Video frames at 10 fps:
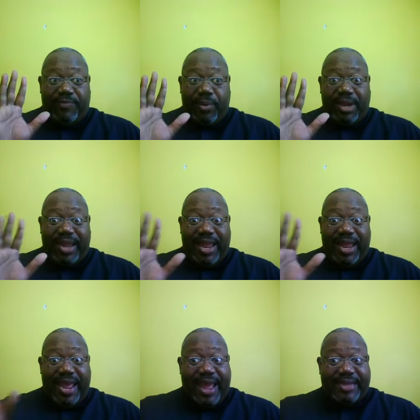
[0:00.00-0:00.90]
for the
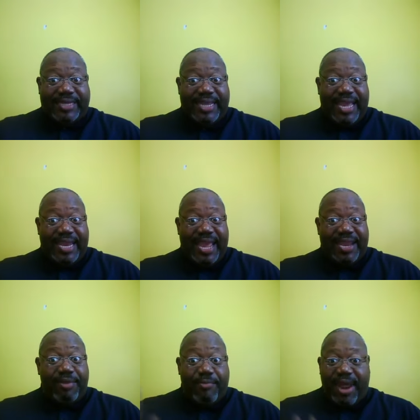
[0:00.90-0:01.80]
land not to get
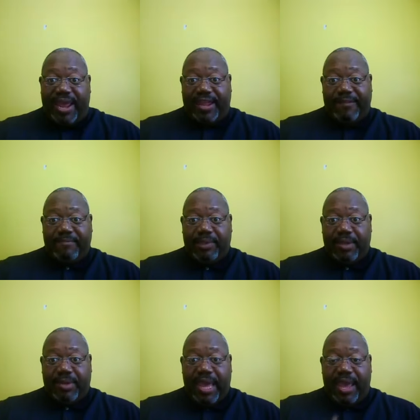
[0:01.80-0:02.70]
any rain.
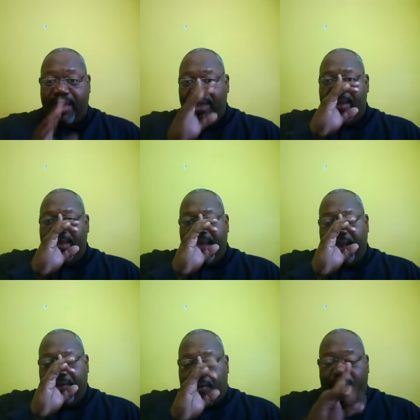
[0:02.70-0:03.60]
Okay?
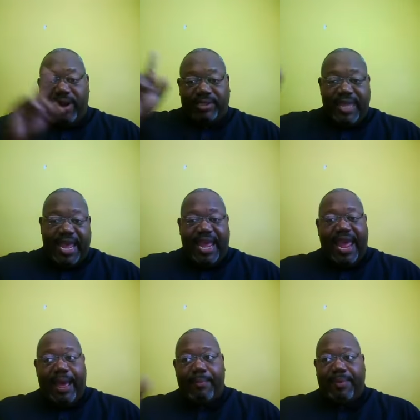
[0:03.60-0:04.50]
And of course,
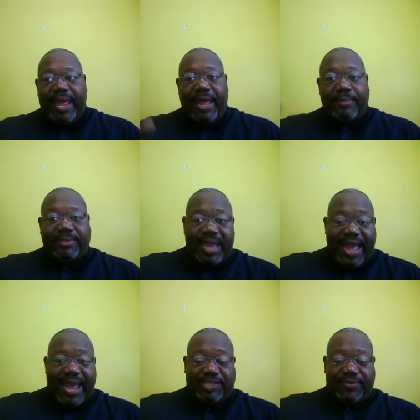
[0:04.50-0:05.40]
Ahab blames
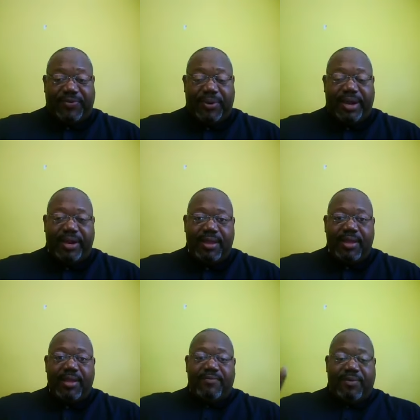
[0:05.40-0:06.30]
Elijah for it
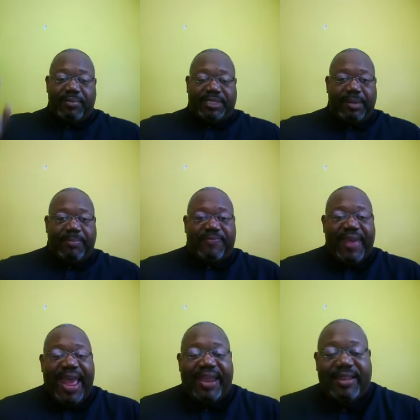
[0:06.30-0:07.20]
from the simple
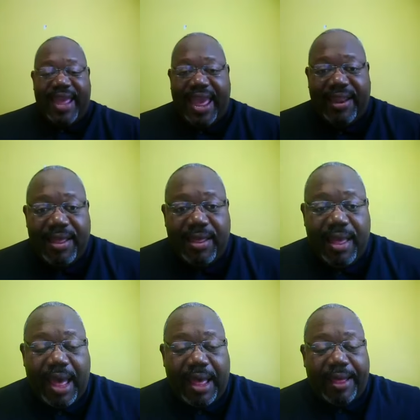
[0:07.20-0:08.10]
fact that
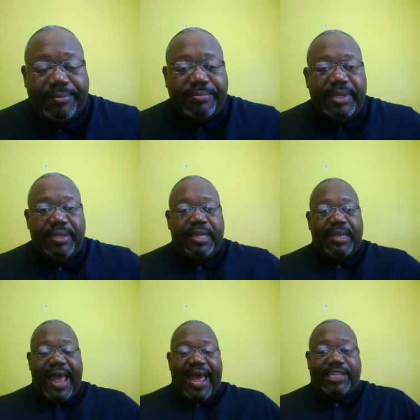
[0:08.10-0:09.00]
um,
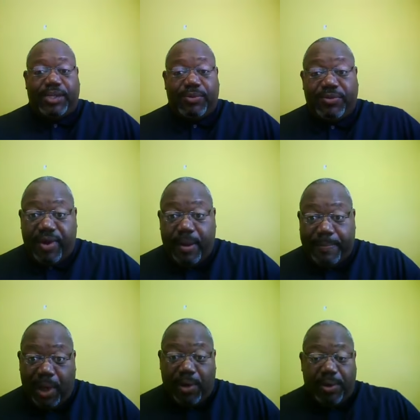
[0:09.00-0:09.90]
Elijah was
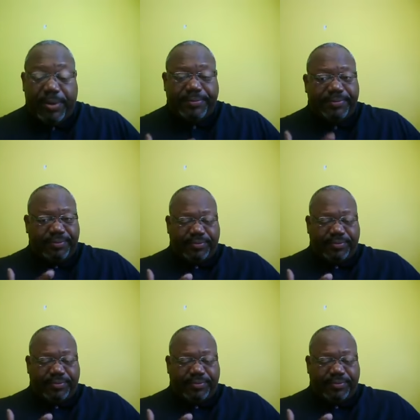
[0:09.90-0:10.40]
very bold